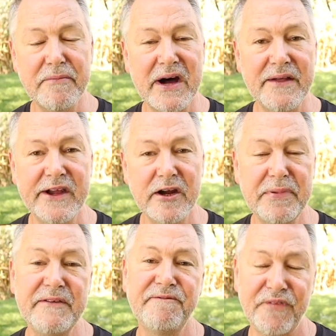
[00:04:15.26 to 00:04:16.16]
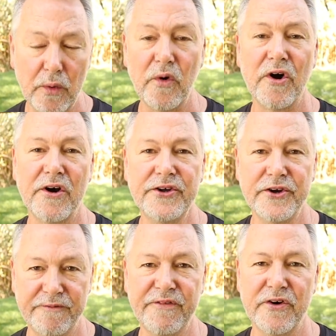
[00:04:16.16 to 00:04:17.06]
them on there before
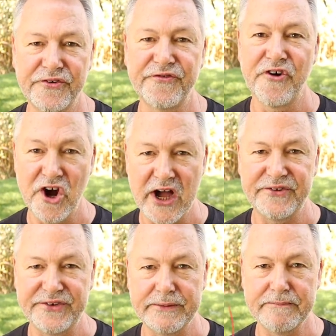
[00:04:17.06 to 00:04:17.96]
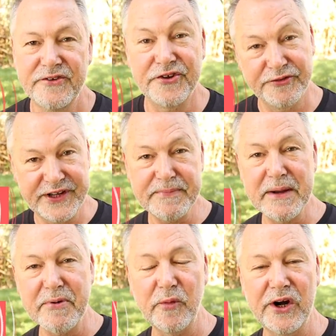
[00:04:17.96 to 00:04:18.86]
your first frost. So tip
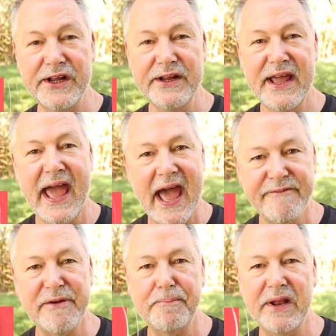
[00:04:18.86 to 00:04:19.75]
number 1, have a